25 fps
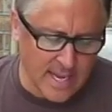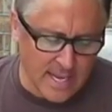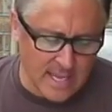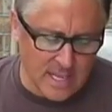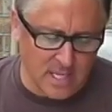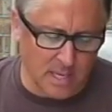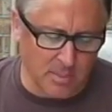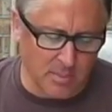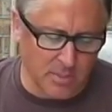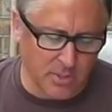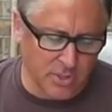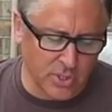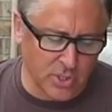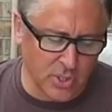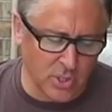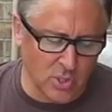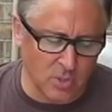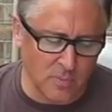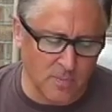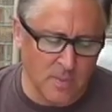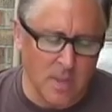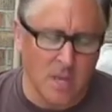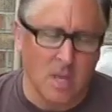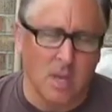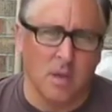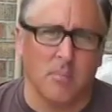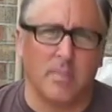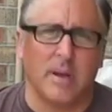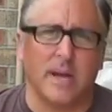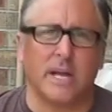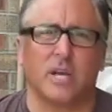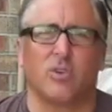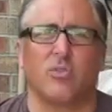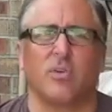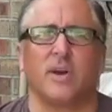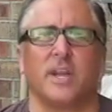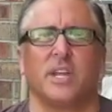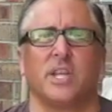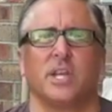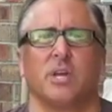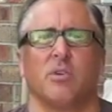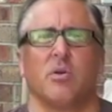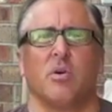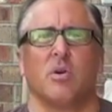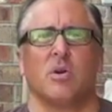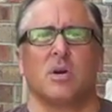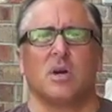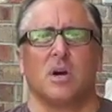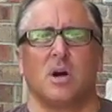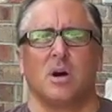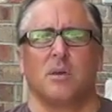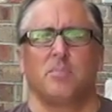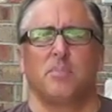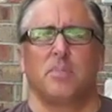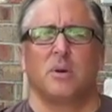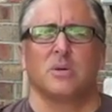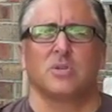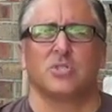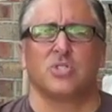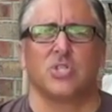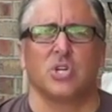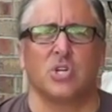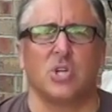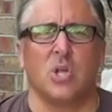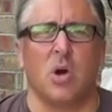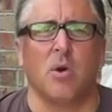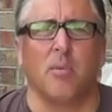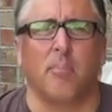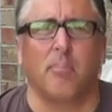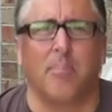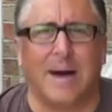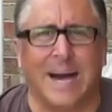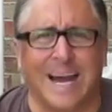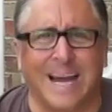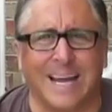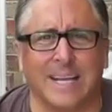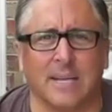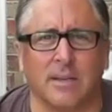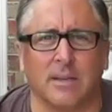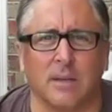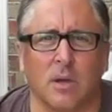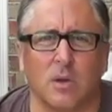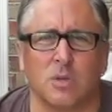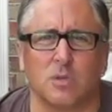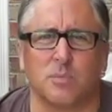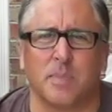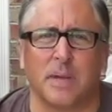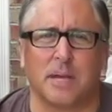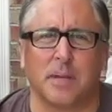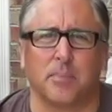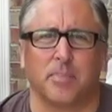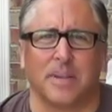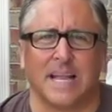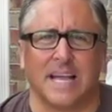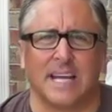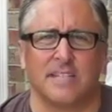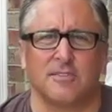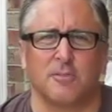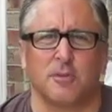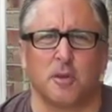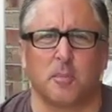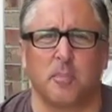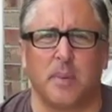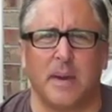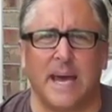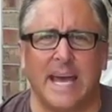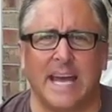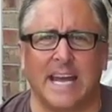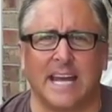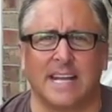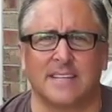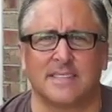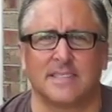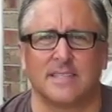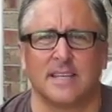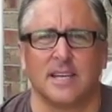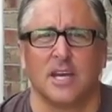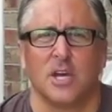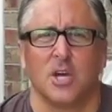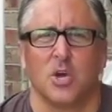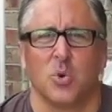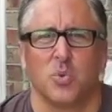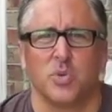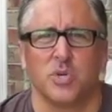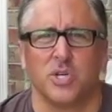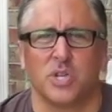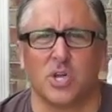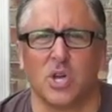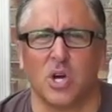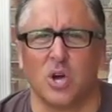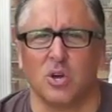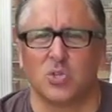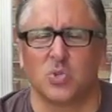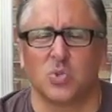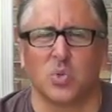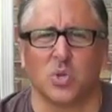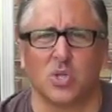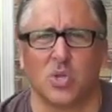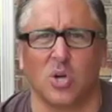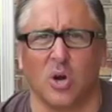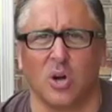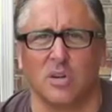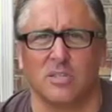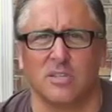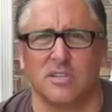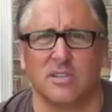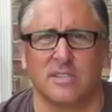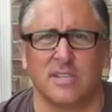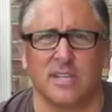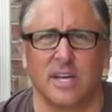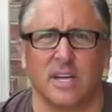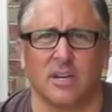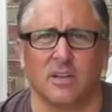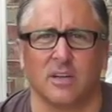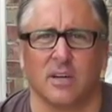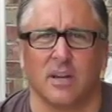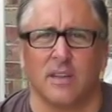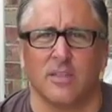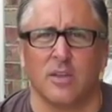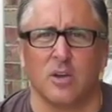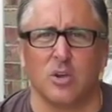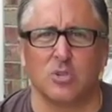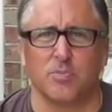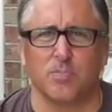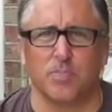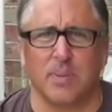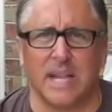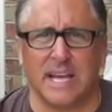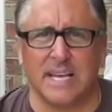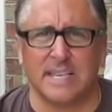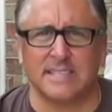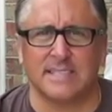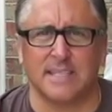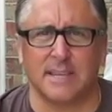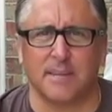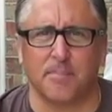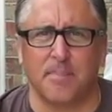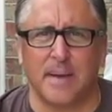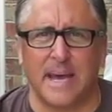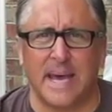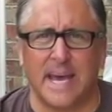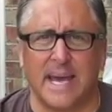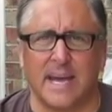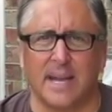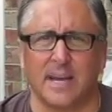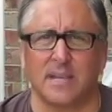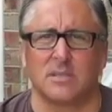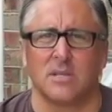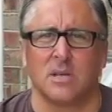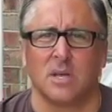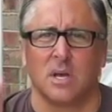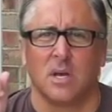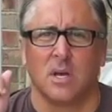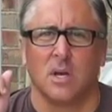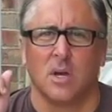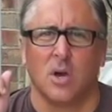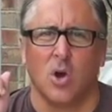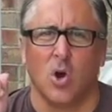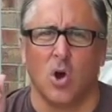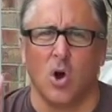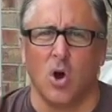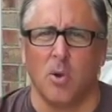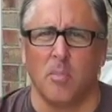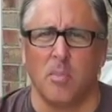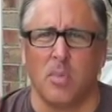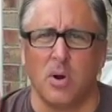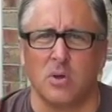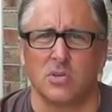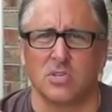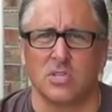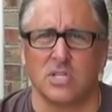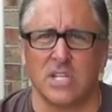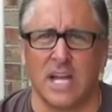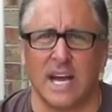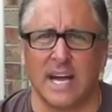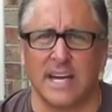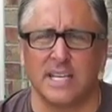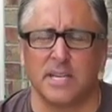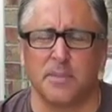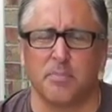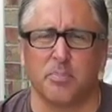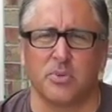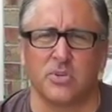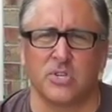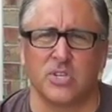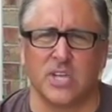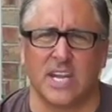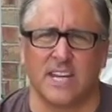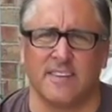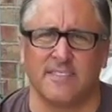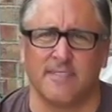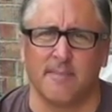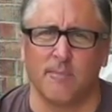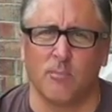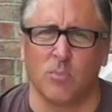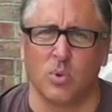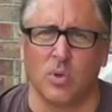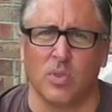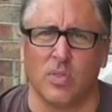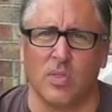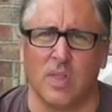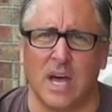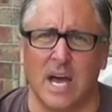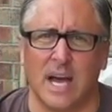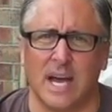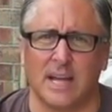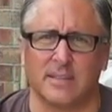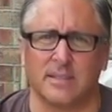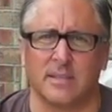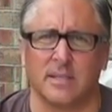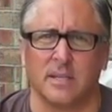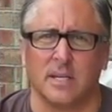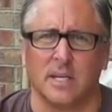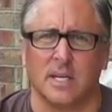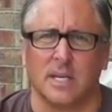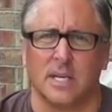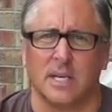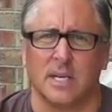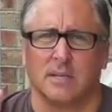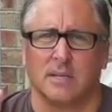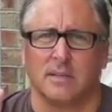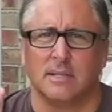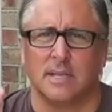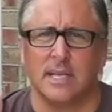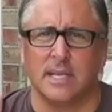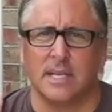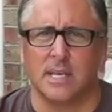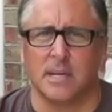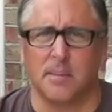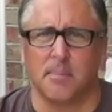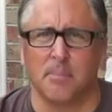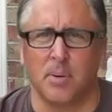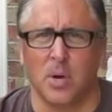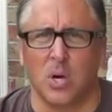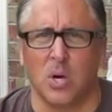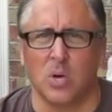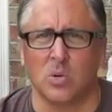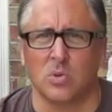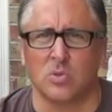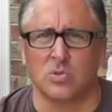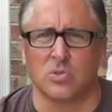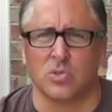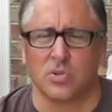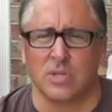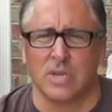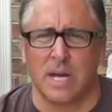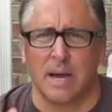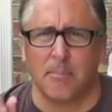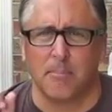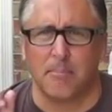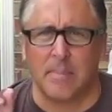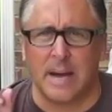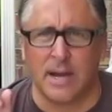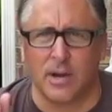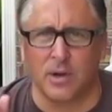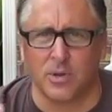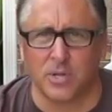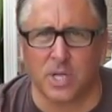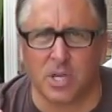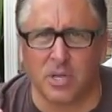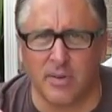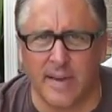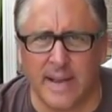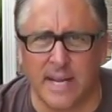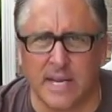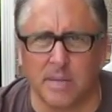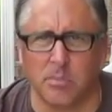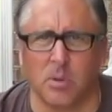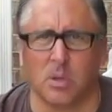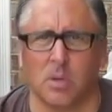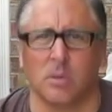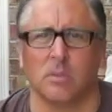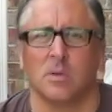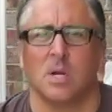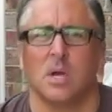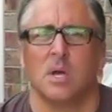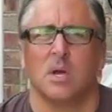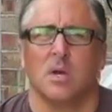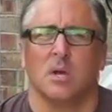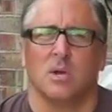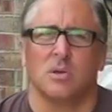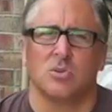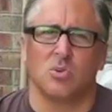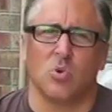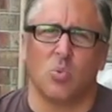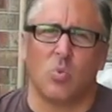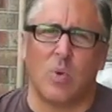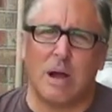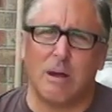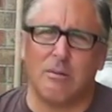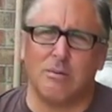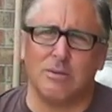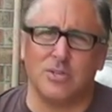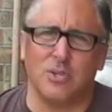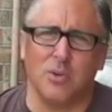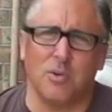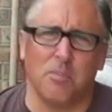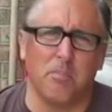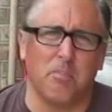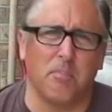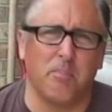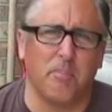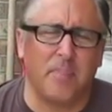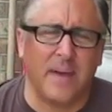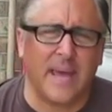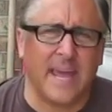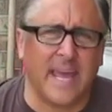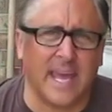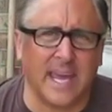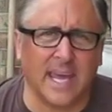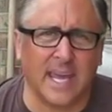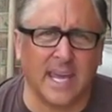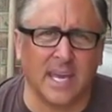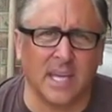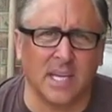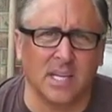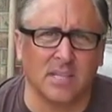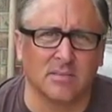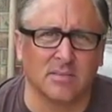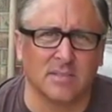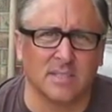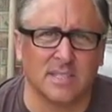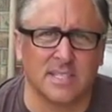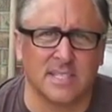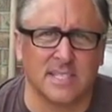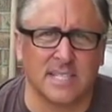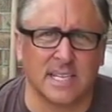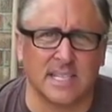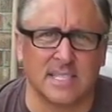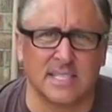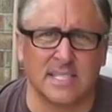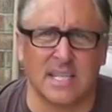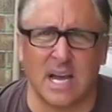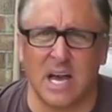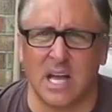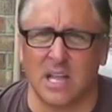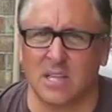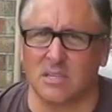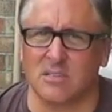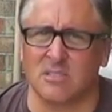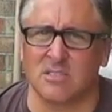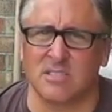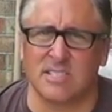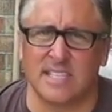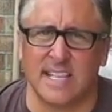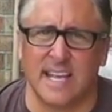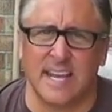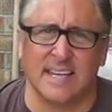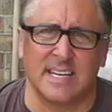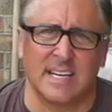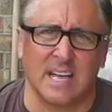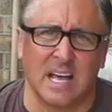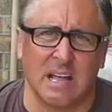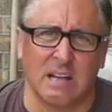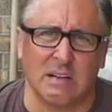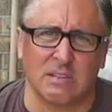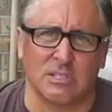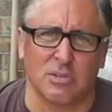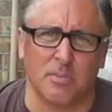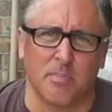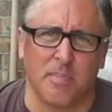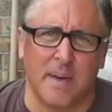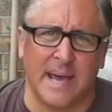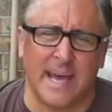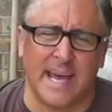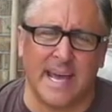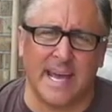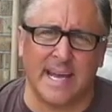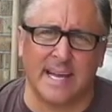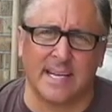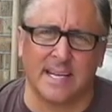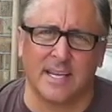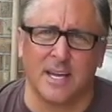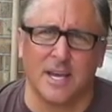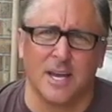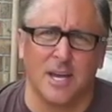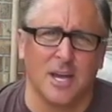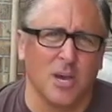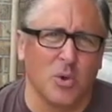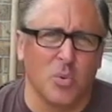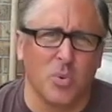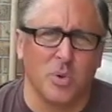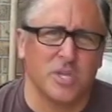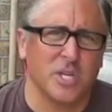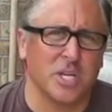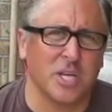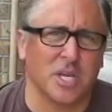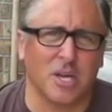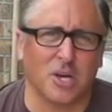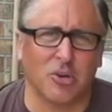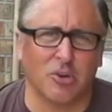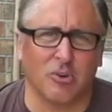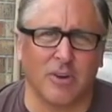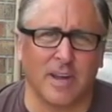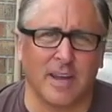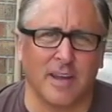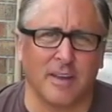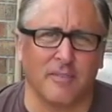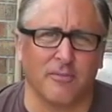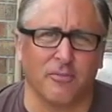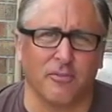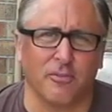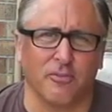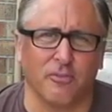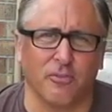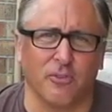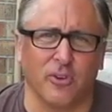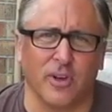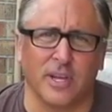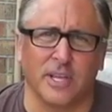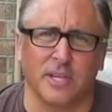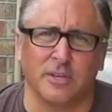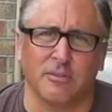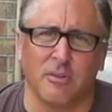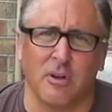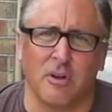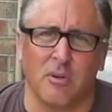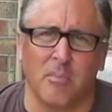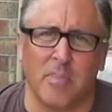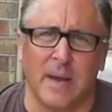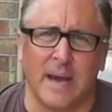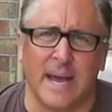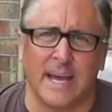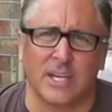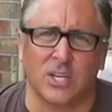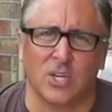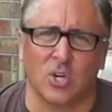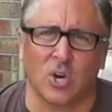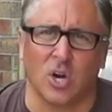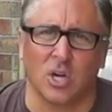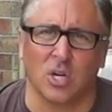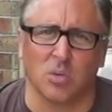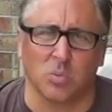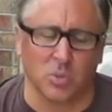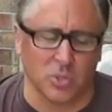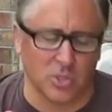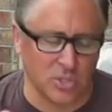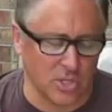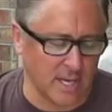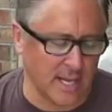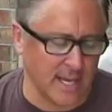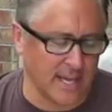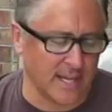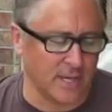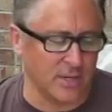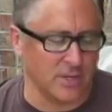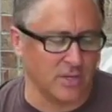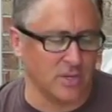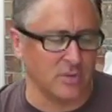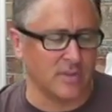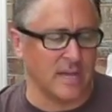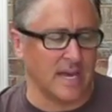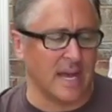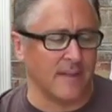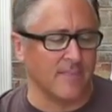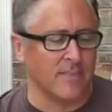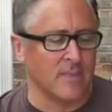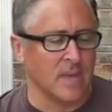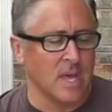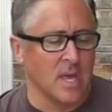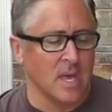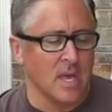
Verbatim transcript: And number two, by creating your own compost, you don't buy it in those big plastic bags when you go to a garden center. Those plastic bags, almost ninety percent of them will not decompose. They're not biodegradable. So why would you pay six dollars, ten dollars a bag when you can create it for free in your own backyard? We'll show you how to do that.